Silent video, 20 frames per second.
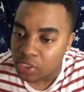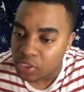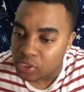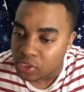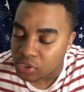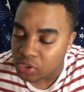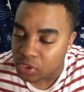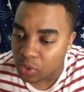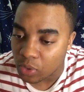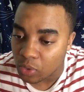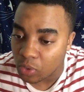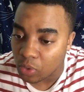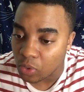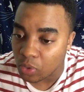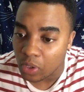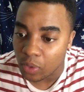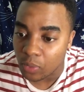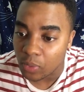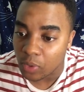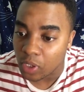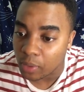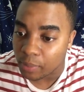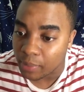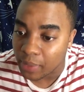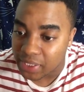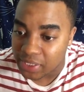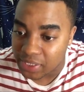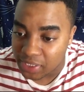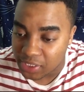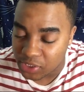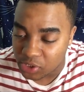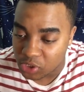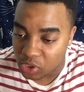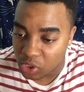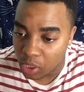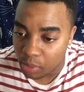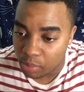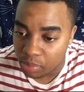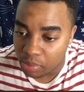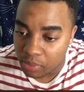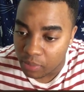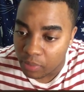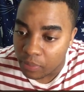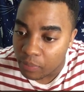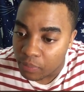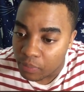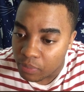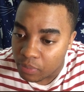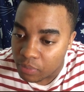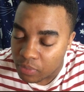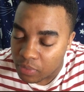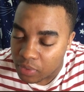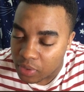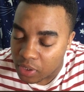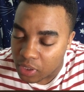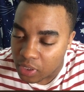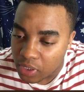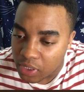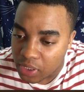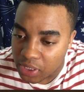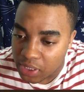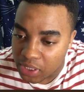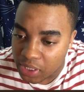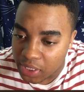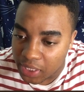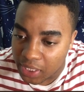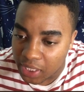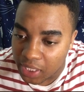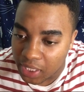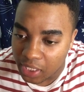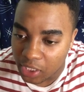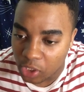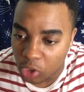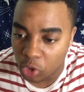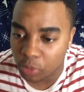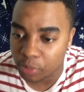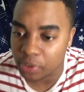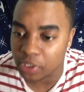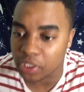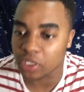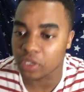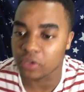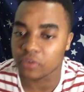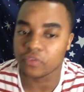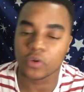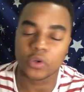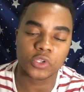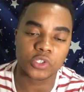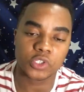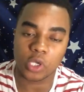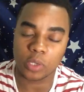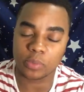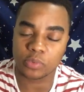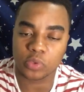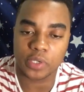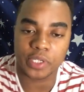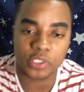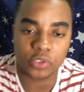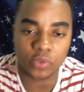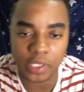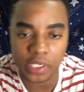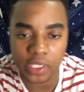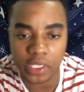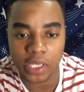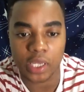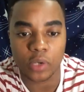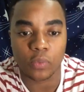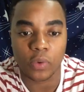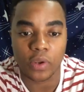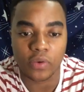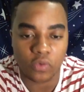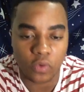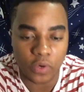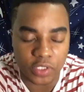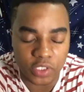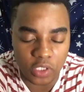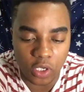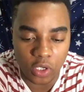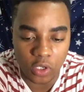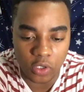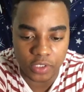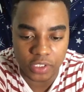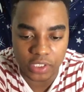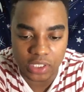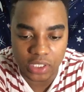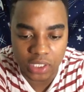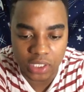So we're on my desktop. I'm going to click Adobe Photoshop 2020 and wait for it to load.